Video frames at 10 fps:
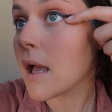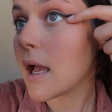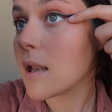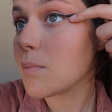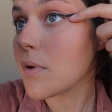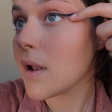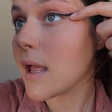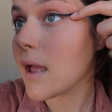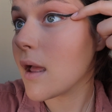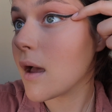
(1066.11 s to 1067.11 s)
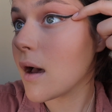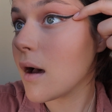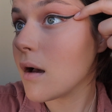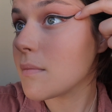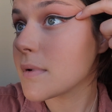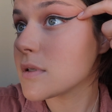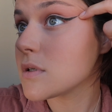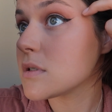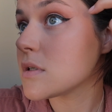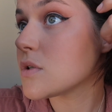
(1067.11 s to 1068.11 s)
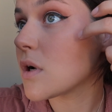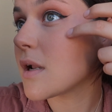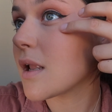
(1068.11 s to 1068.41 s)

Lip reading: and pull it up just to try and